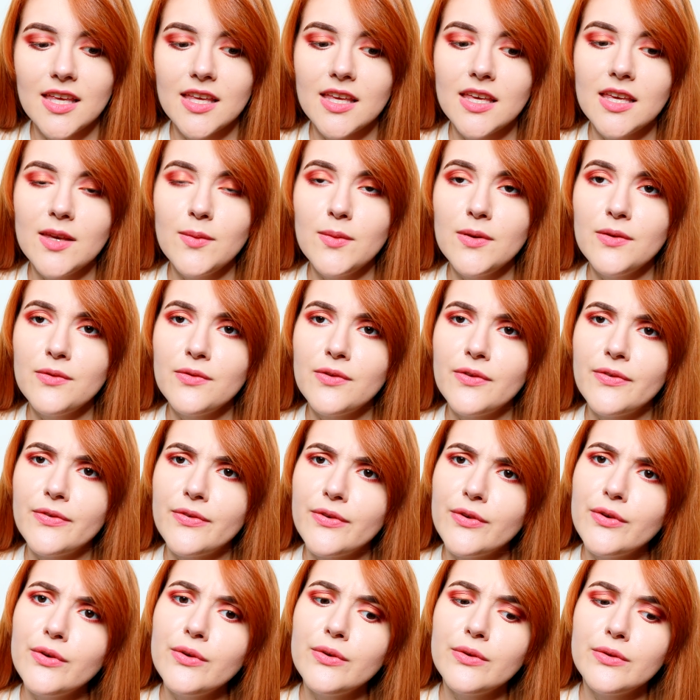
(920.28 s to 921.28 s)
"Give me
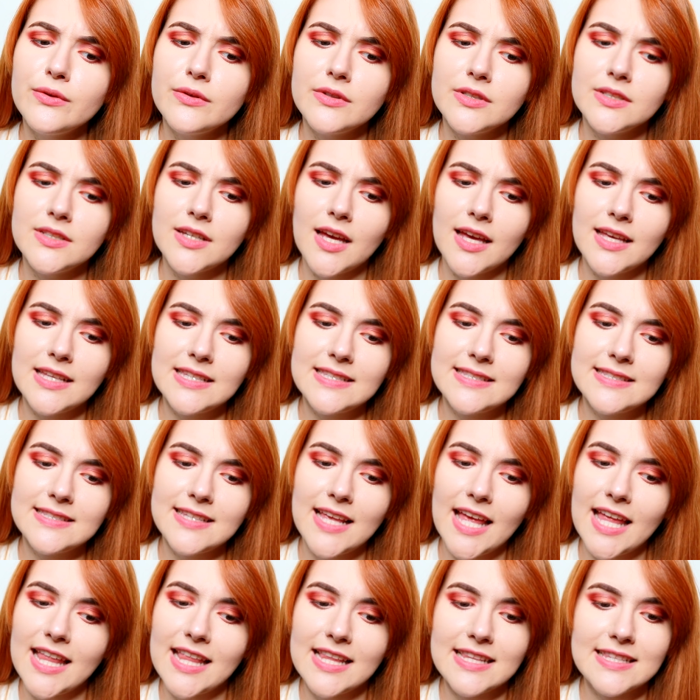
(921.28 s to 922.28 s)
food," I
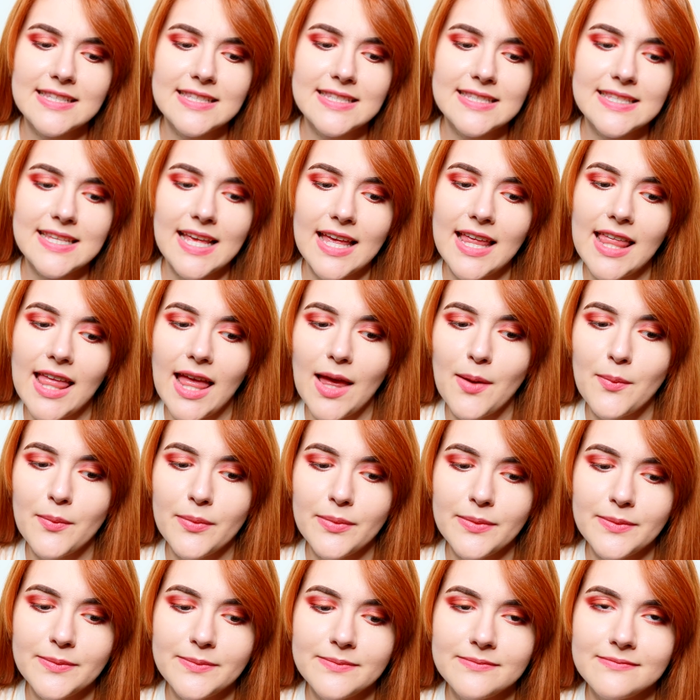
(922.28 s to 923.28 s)
said and sat
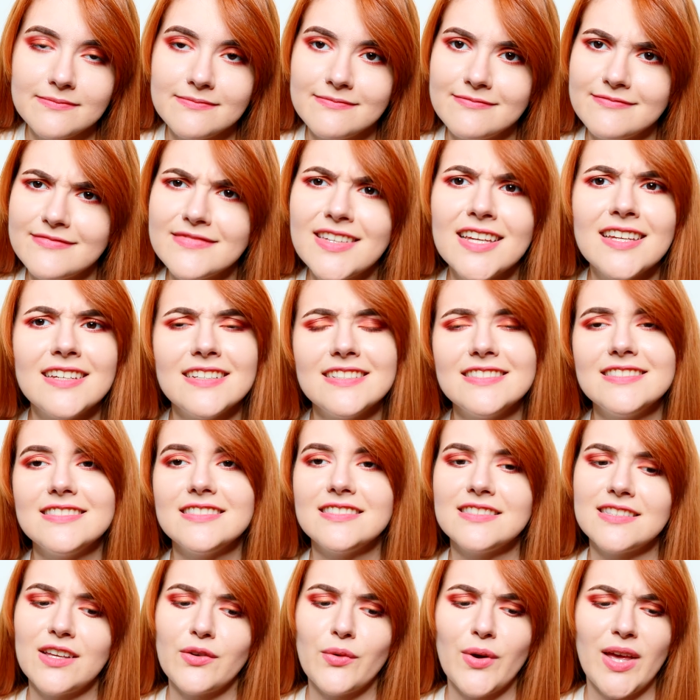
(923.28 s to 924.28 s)
up.
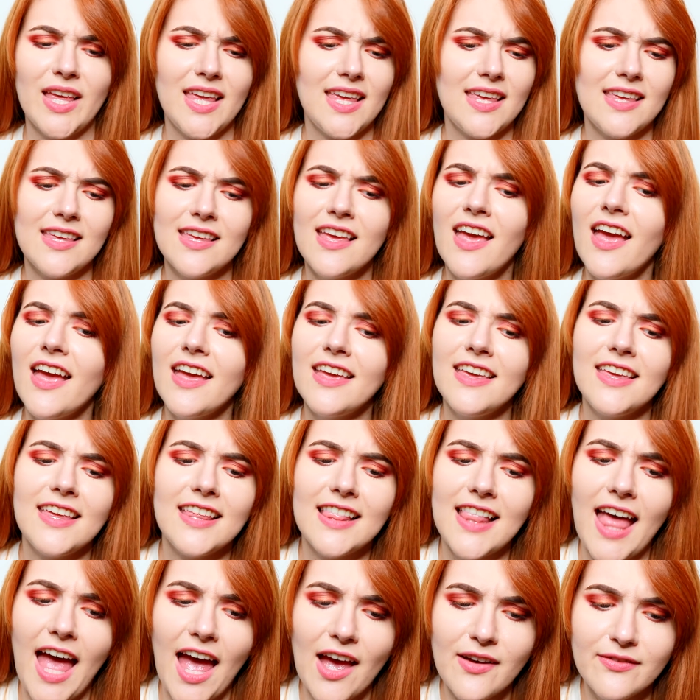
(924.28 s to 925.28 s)
"No way," he
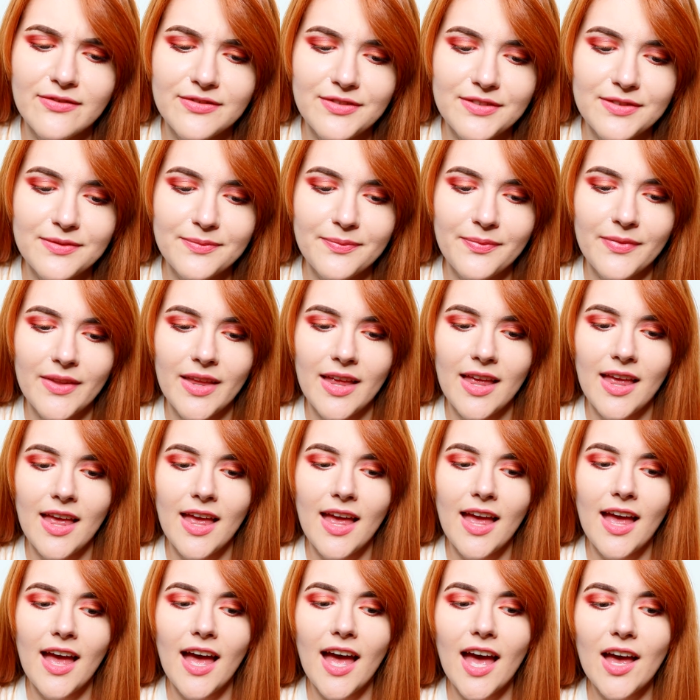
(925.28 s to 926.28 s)
laughed.
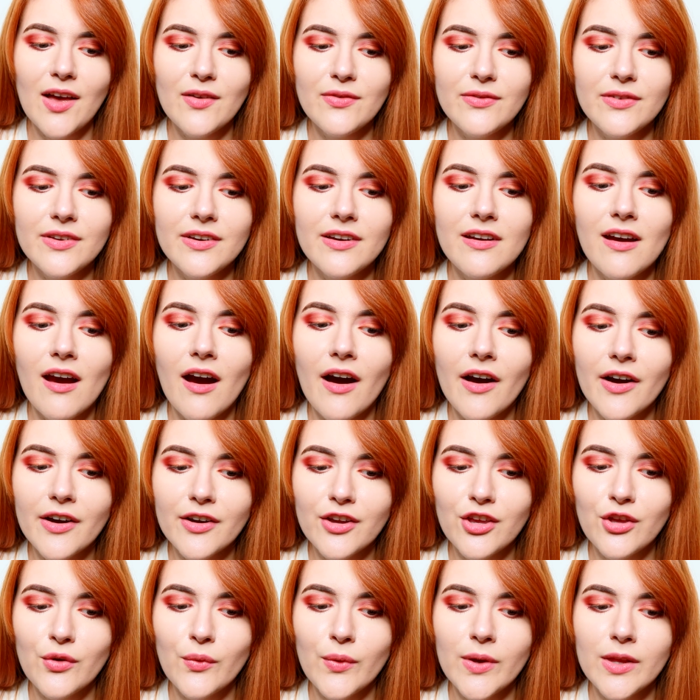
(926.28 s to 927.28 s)
After
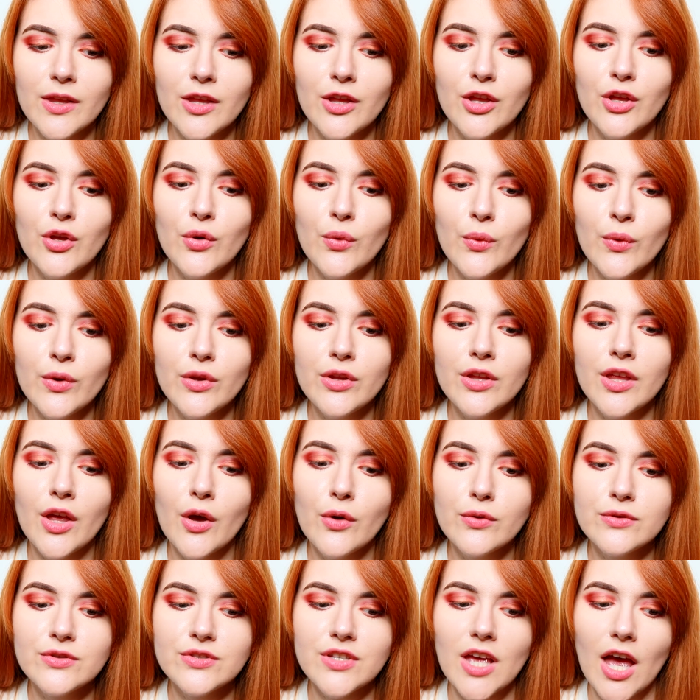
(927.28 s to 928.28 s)
arguing who would
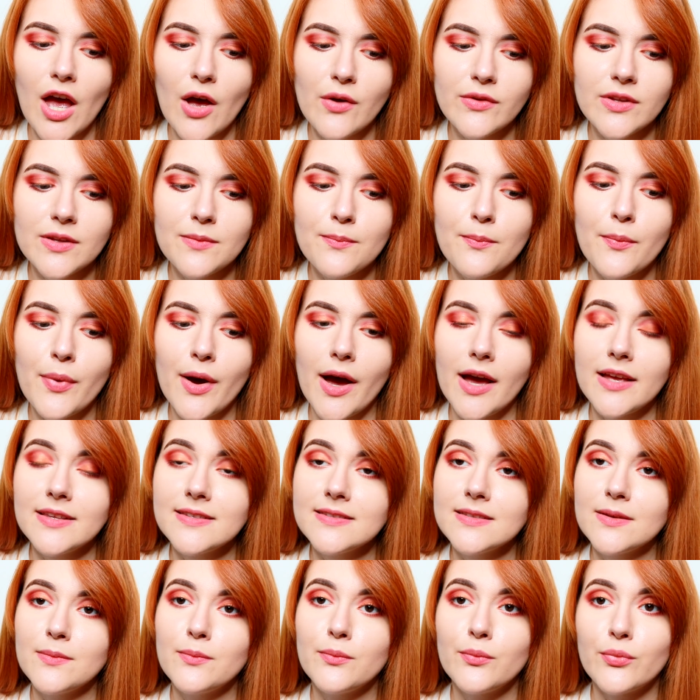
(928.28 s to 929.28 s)
go down and buy
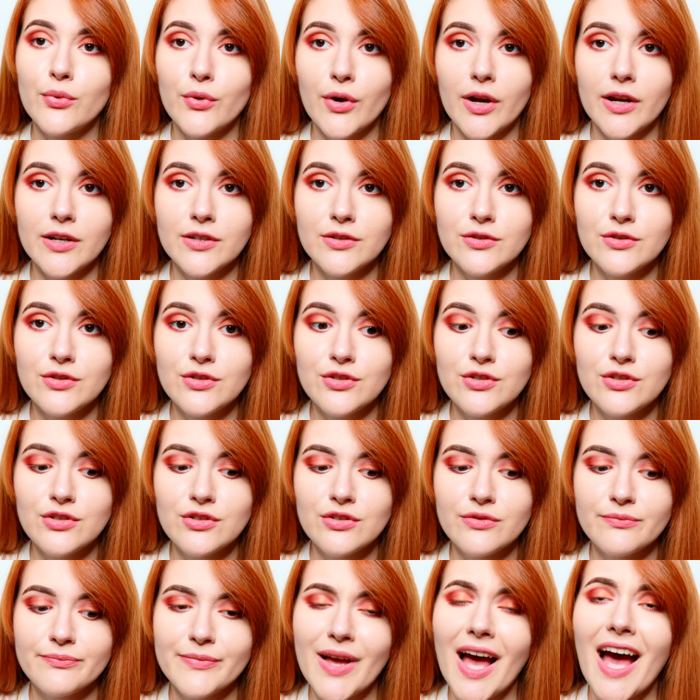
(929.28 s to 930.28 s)
some brunch,
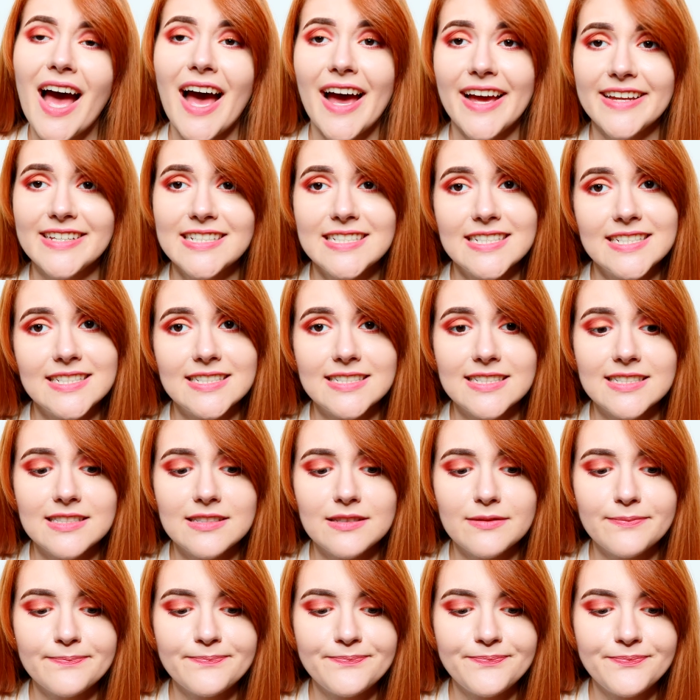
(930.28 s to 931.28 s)
I did.